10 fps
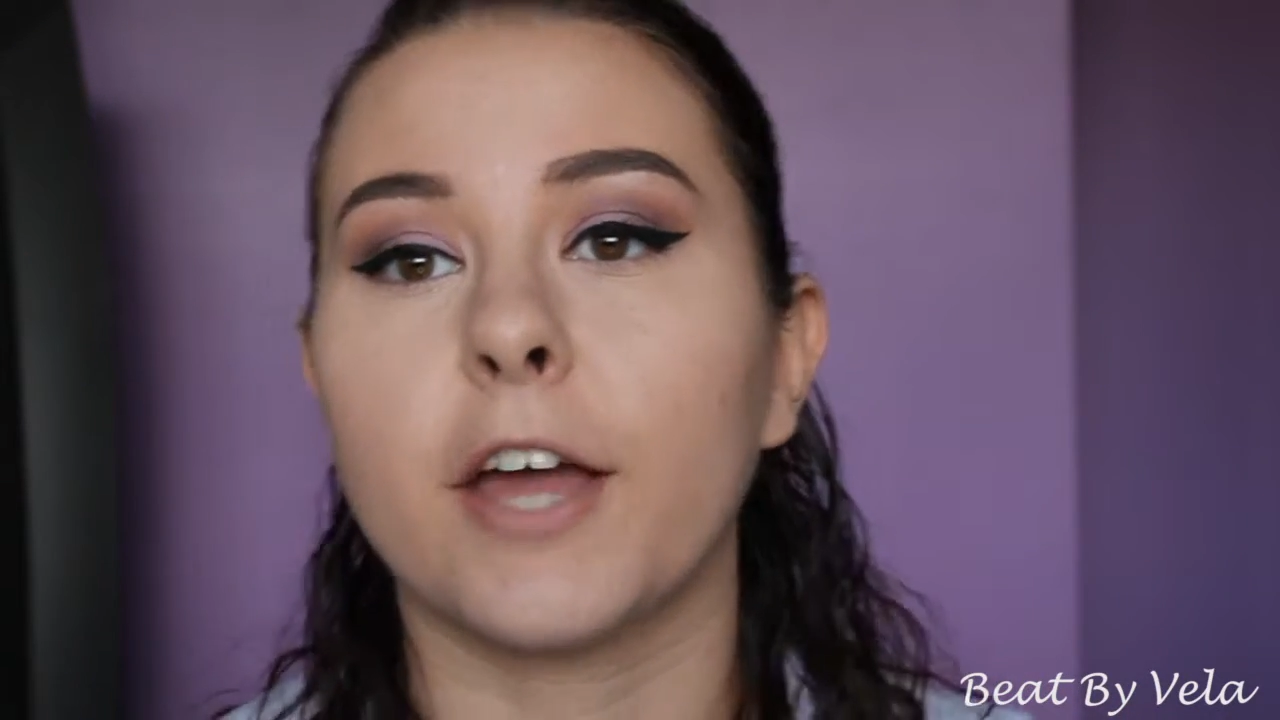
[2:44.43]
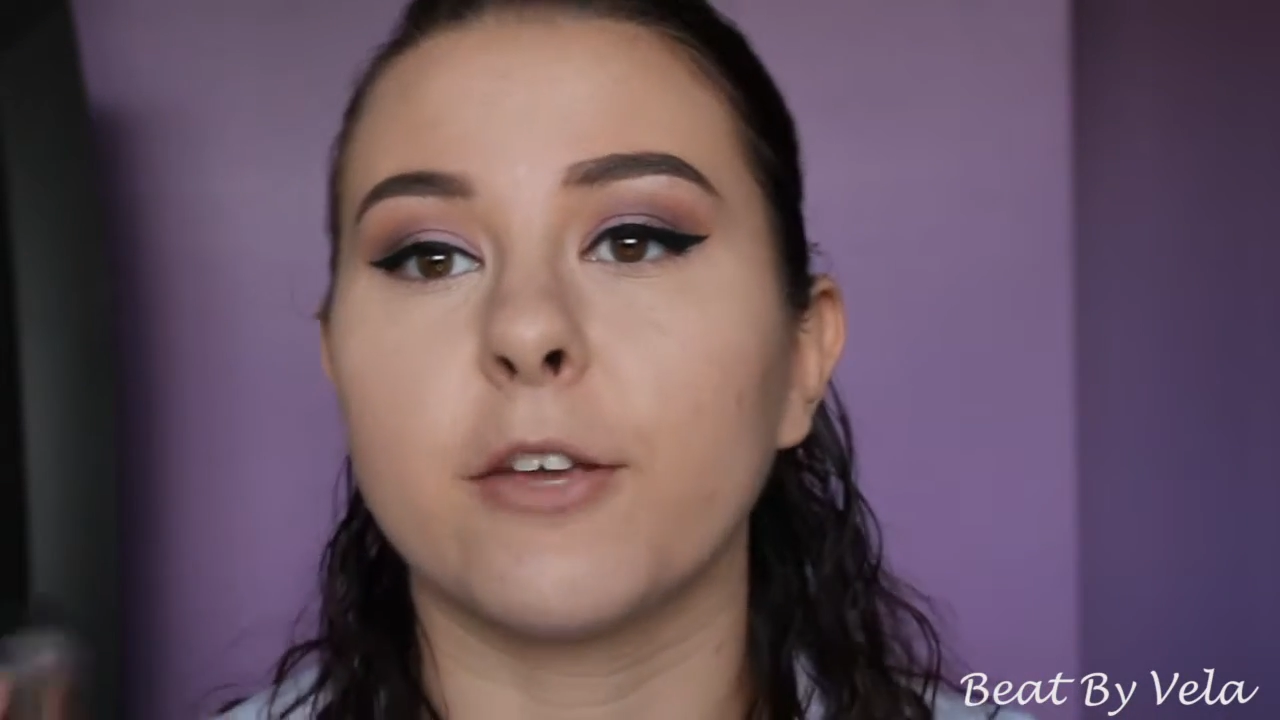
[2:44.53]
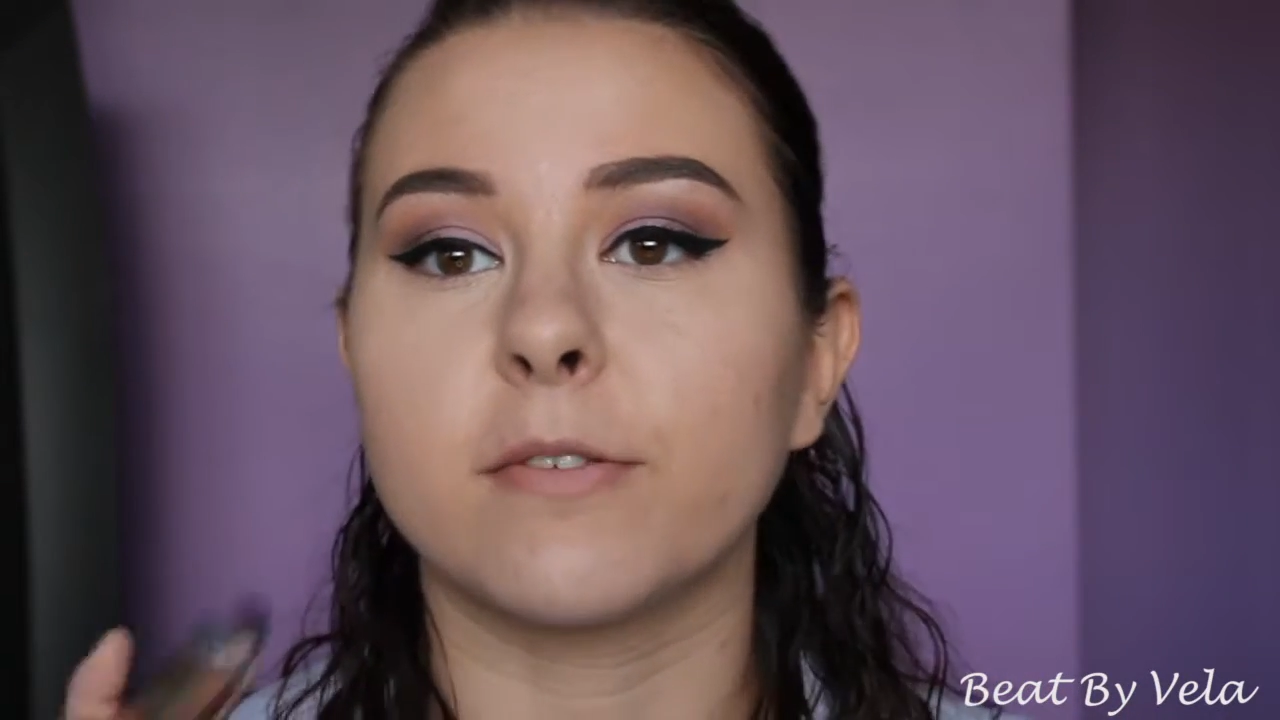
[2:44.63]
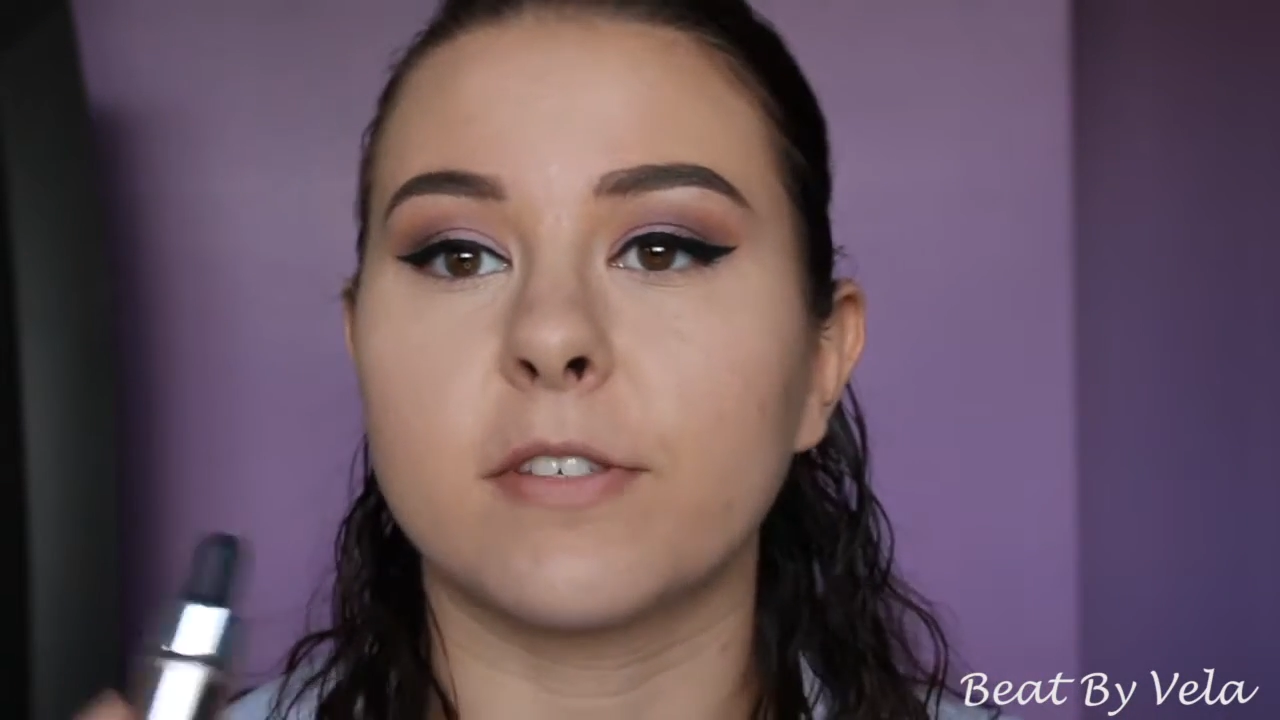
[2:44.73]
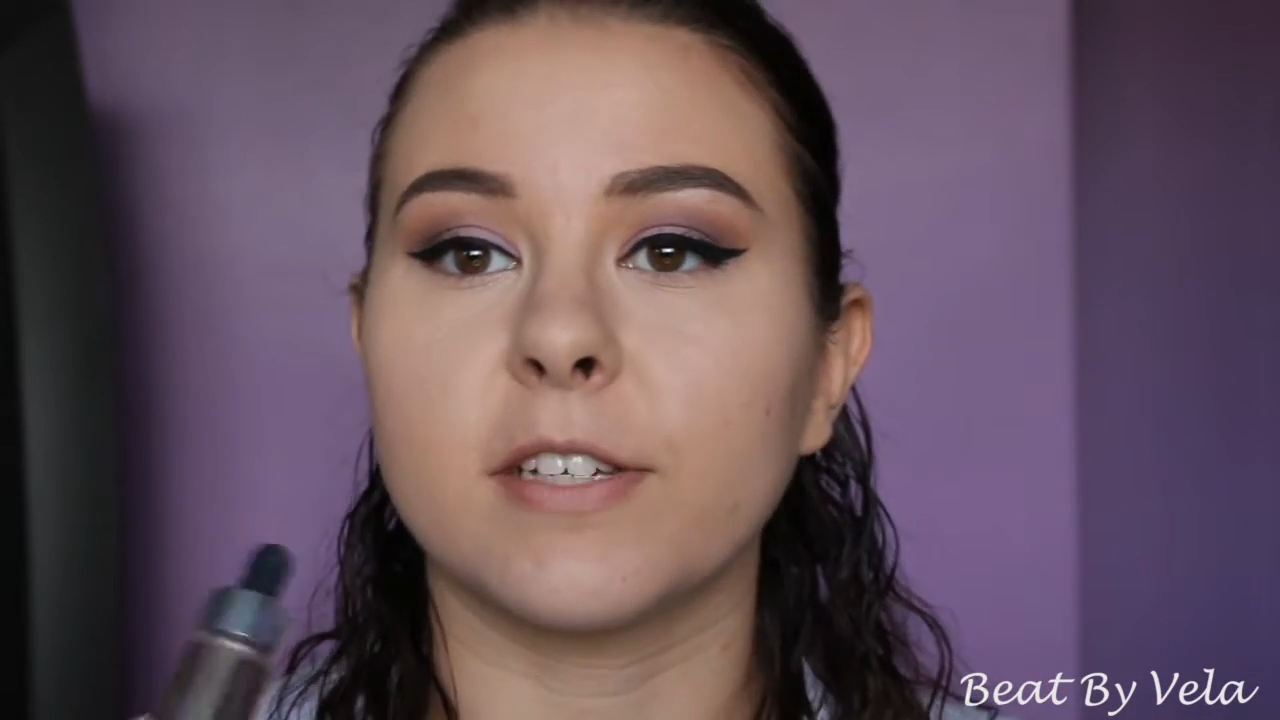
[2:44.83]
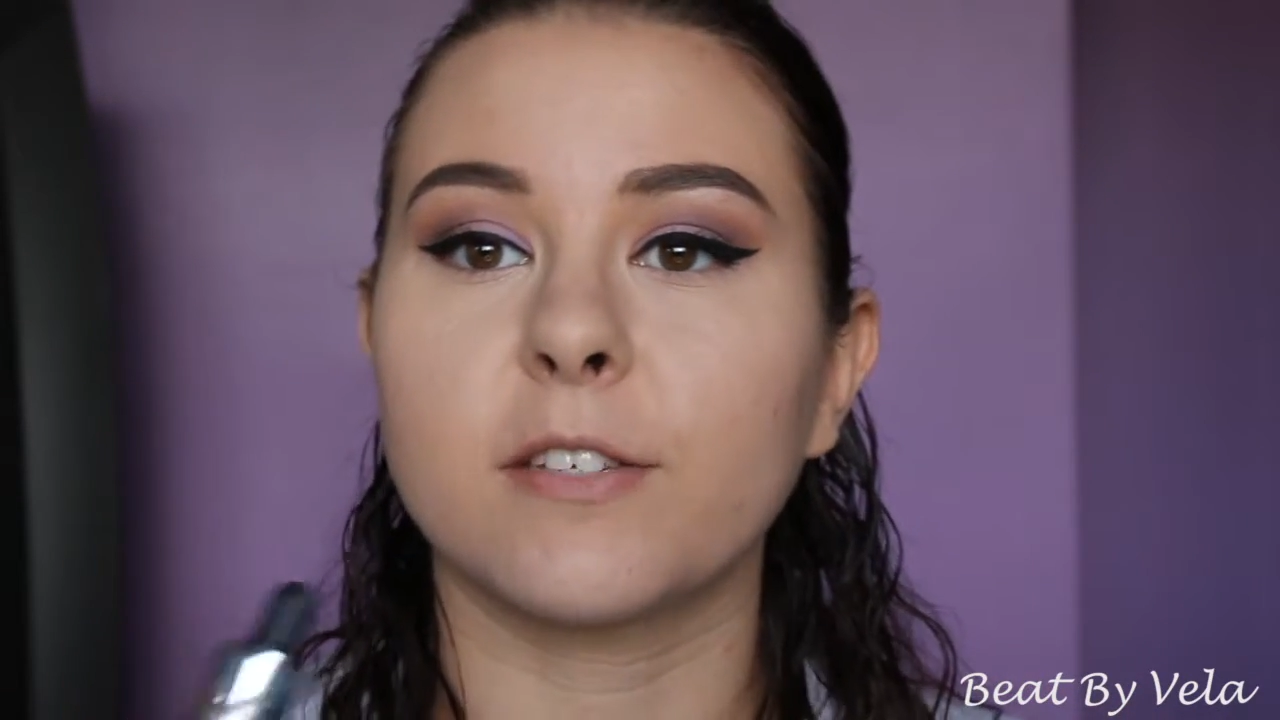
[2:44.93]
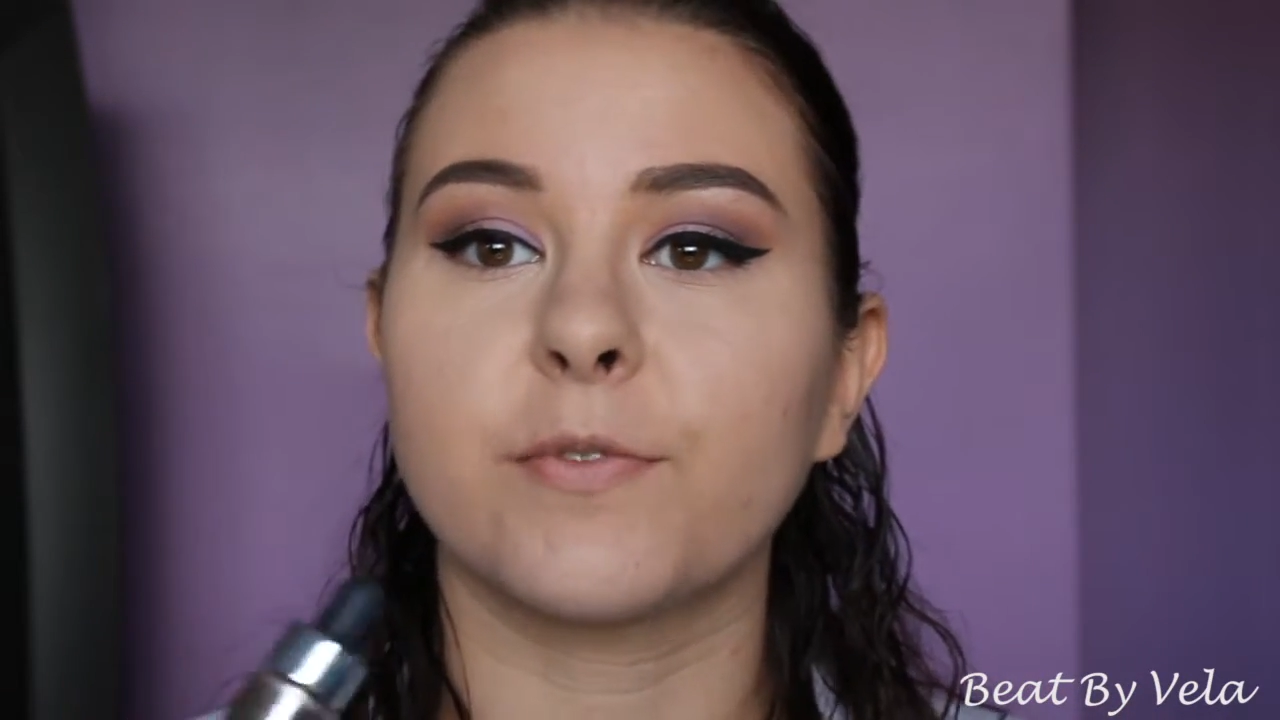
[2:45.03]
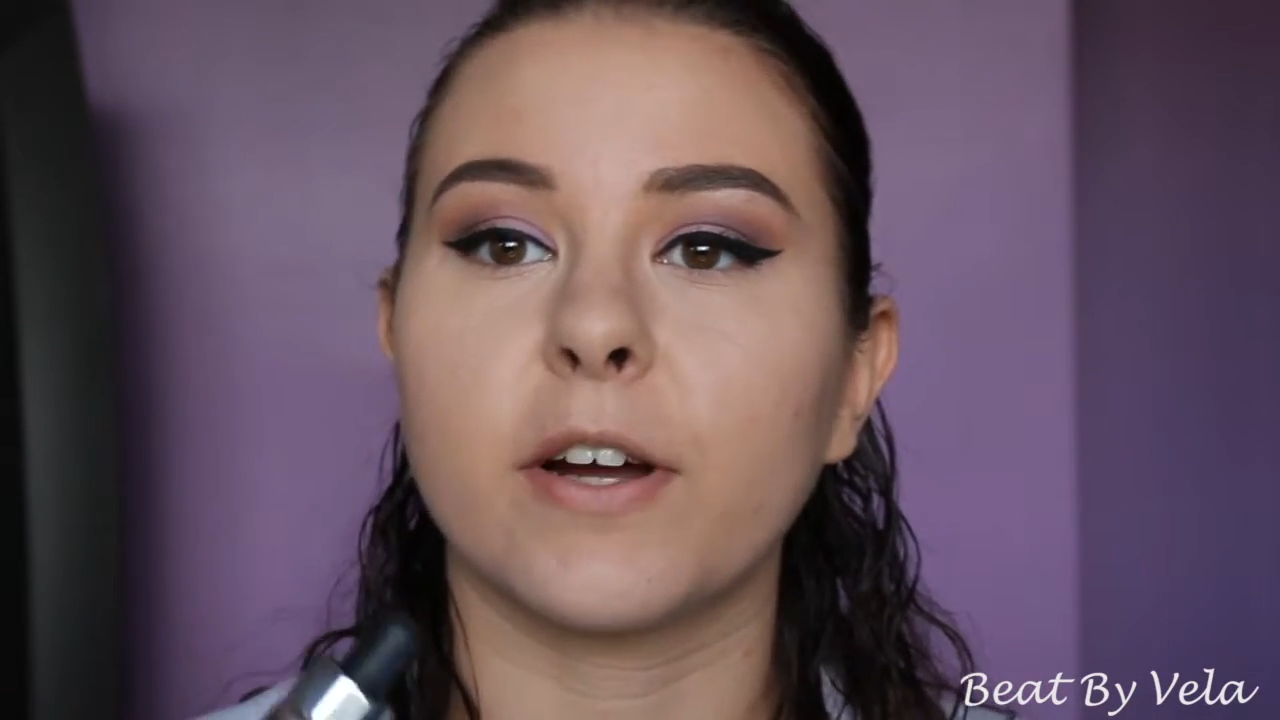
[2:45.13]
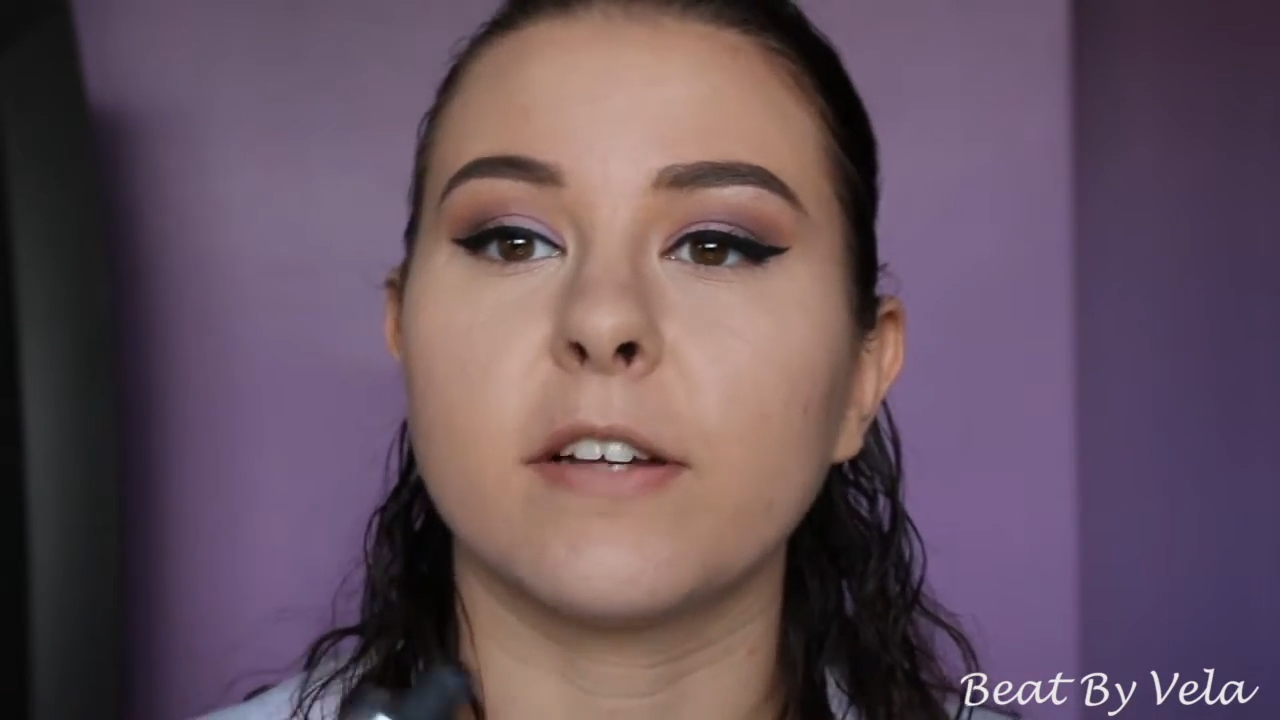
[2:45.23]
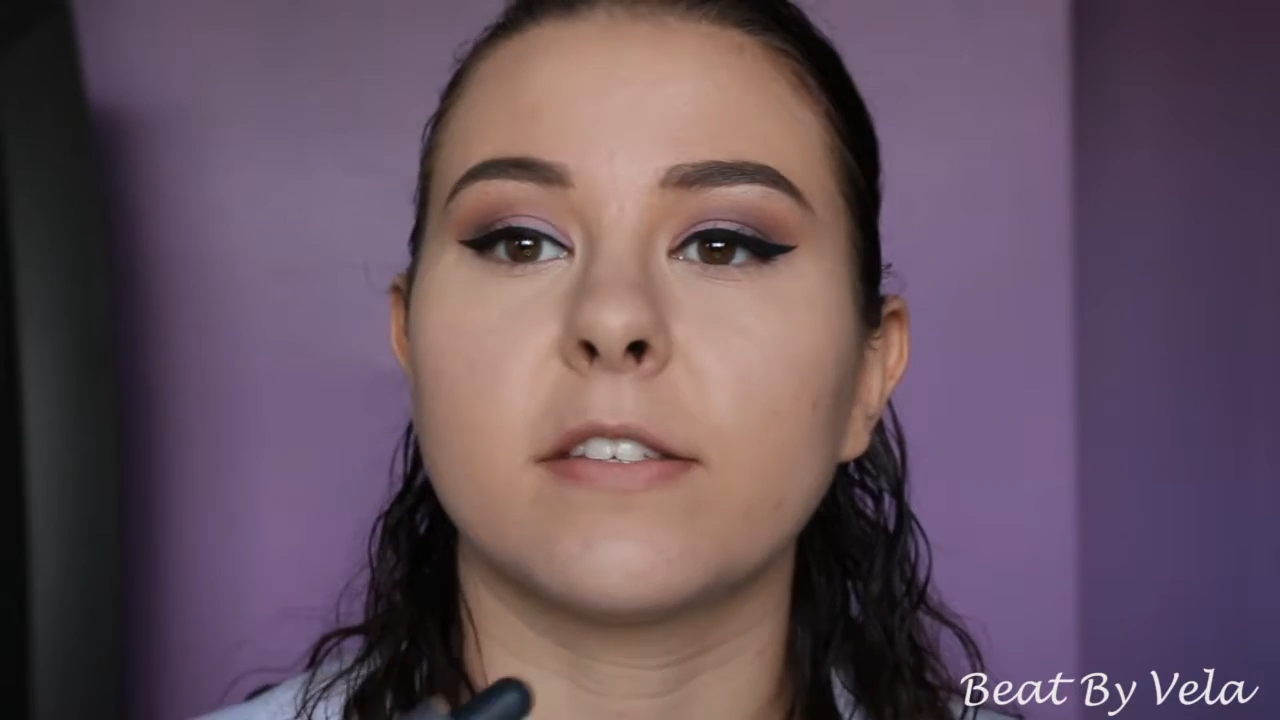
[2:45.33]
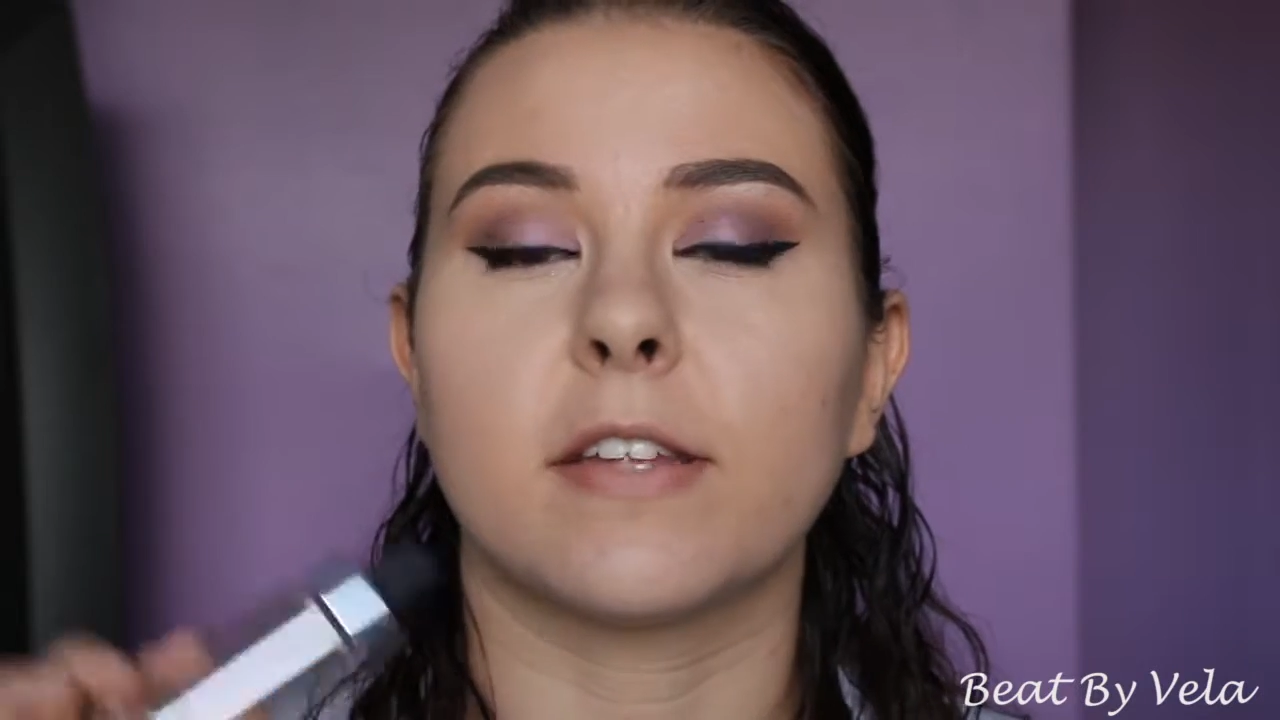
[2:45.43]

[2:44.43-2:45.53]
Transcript: I use this first,